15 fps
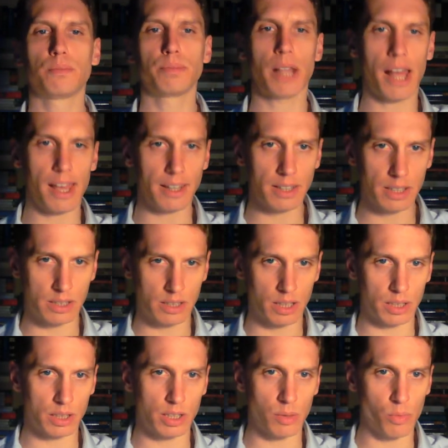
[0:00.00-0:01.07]
playing the
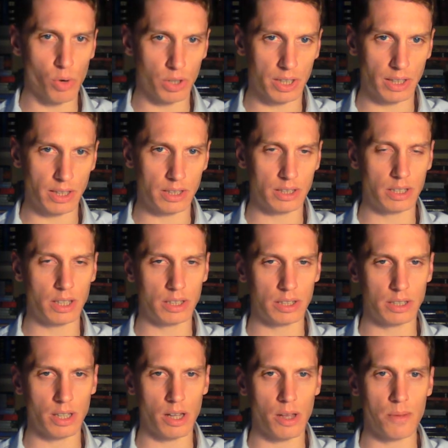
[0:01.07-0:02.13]
system, working the
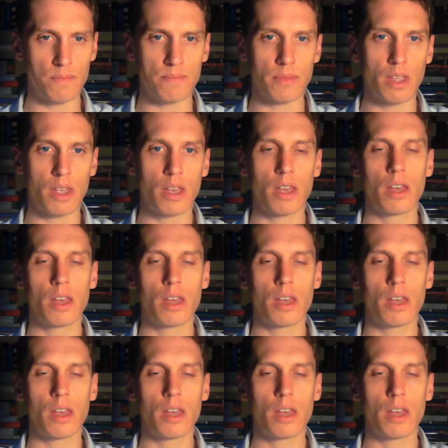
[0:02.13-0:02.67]
system,